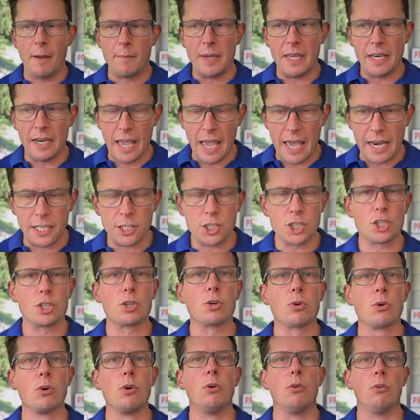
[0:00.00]
And it's
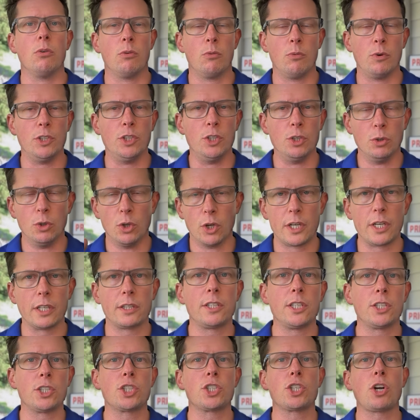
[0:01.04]
true. When you look at
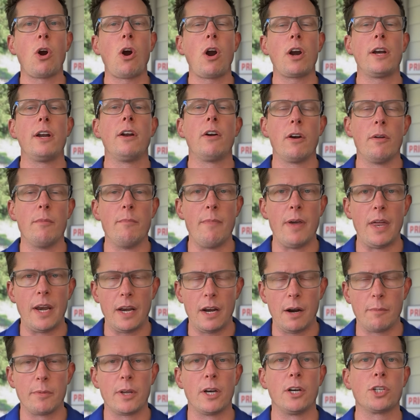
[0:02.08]
this chart here in a minute,
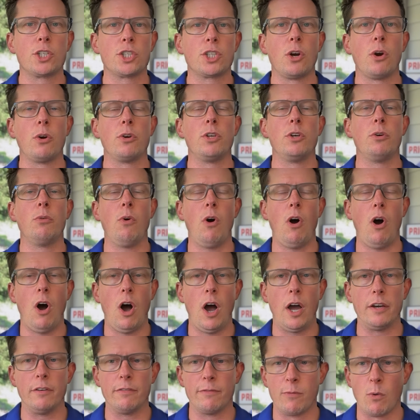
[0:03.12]
I'm going to show you
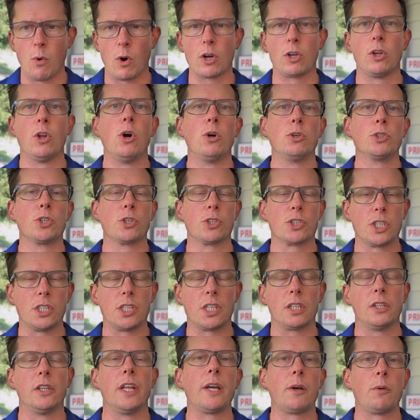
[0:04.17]
on foreclosures and
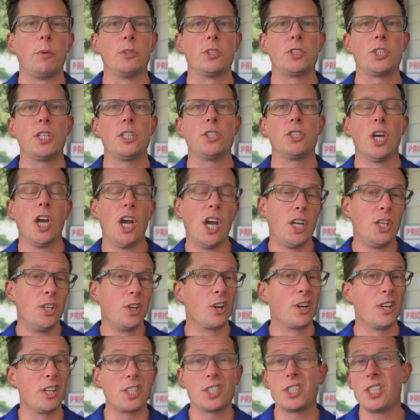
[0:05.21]
delinquencies, you're
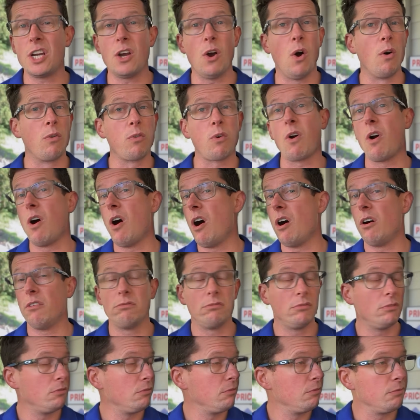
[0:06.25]
going to see overall
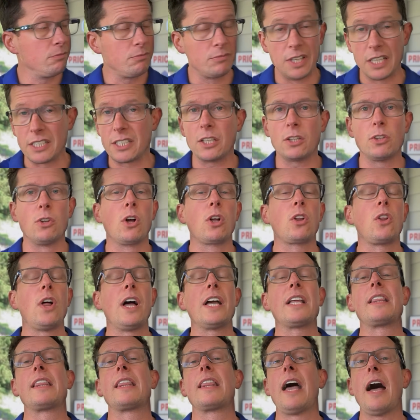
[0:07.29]
doesn't look
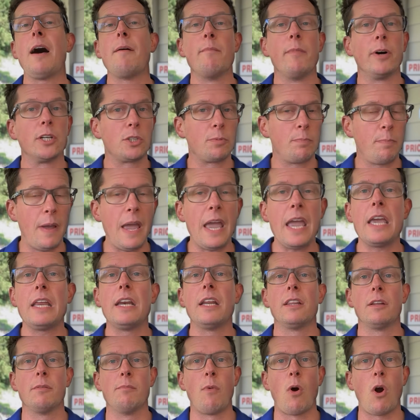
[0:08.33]
like that much pain
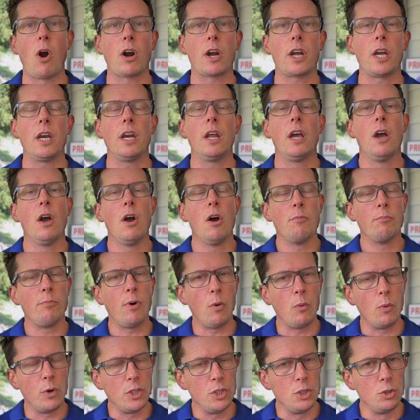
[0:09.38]
in the market. But
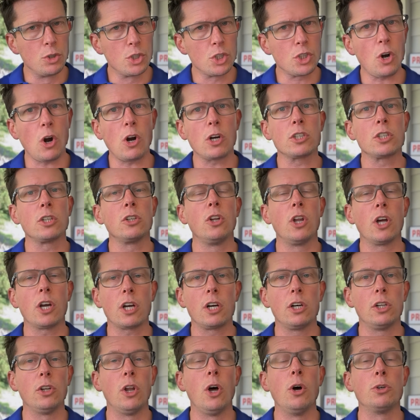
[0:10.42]
when you start to look
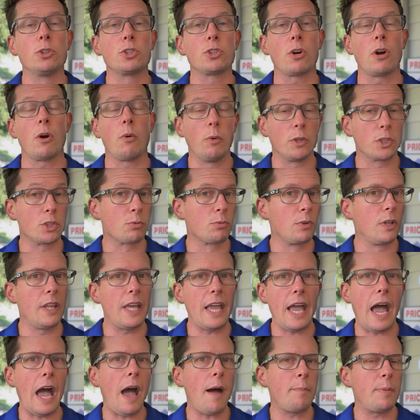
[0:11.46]
closer at what's really
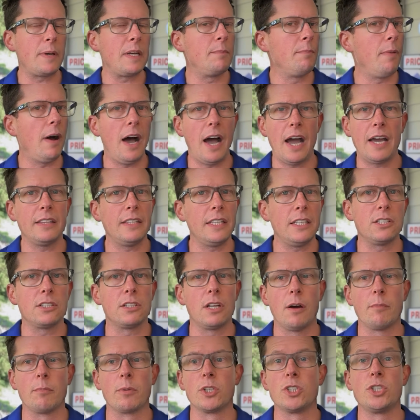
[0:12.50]
happening behind these
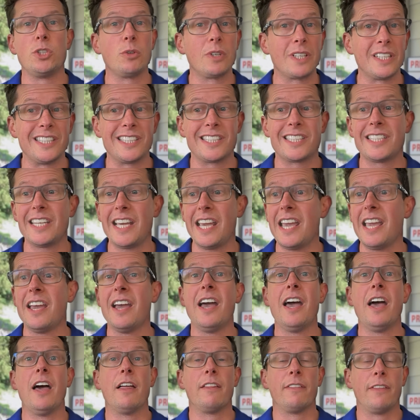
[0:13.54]
numbers, you can see
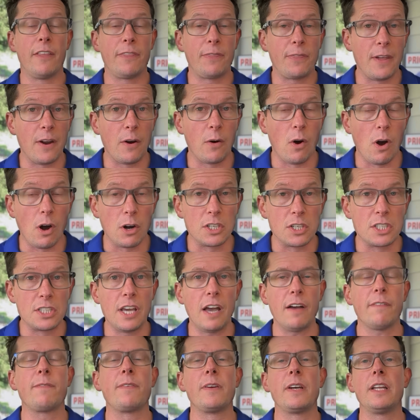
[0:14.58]
that there are
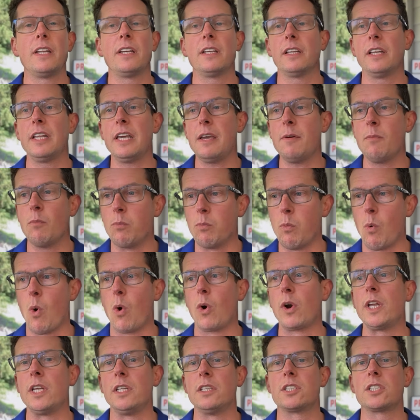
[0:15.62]
definitely
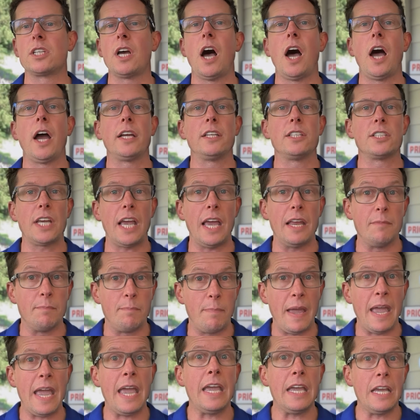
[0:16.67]
warning signs and
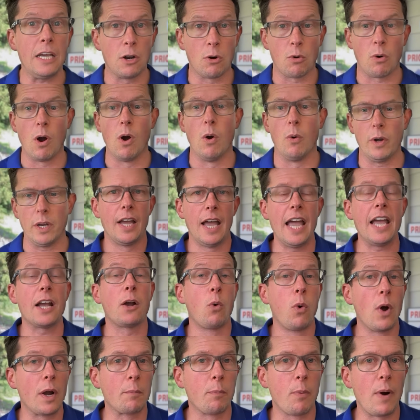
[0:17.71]
pain growing. Hey,
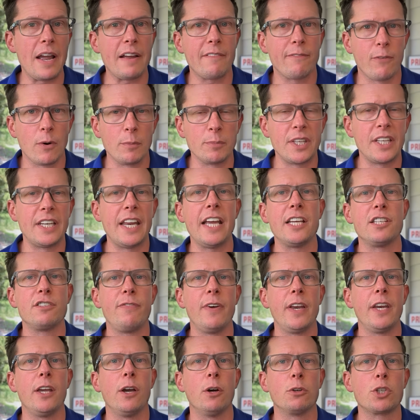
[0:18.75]
quick break from today's
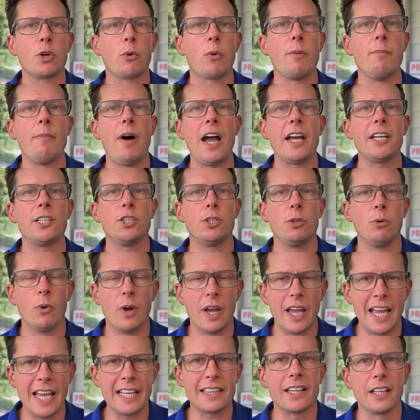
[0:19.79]
video to remind you,
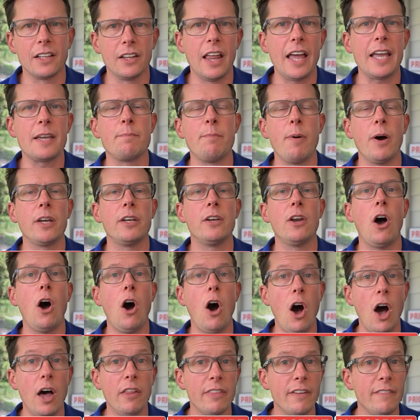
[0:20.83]
hit the like button
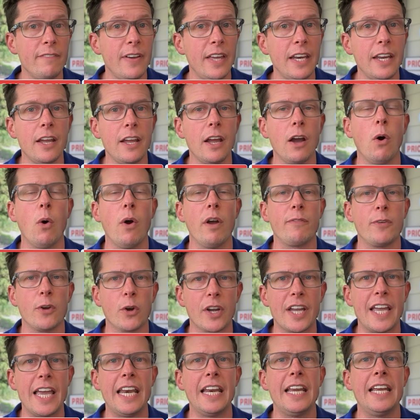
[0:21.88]
on the video if you're
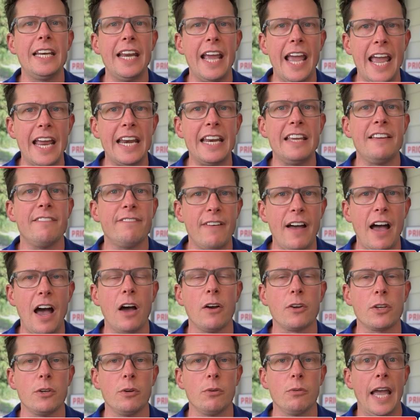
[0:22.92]
getting any
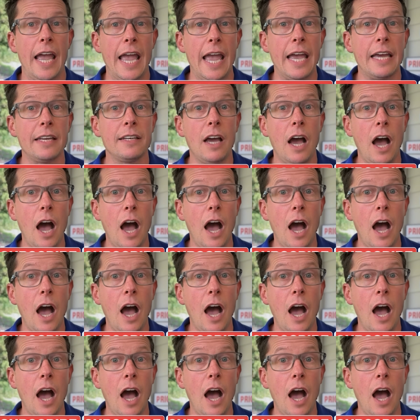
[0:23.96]
value. And